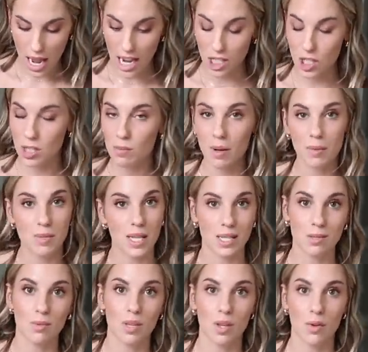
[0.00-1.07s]
and she's been
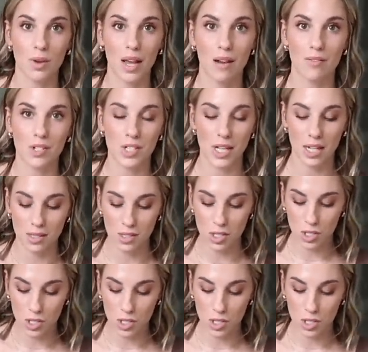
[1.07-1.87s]
obsessed with Yoda ever since.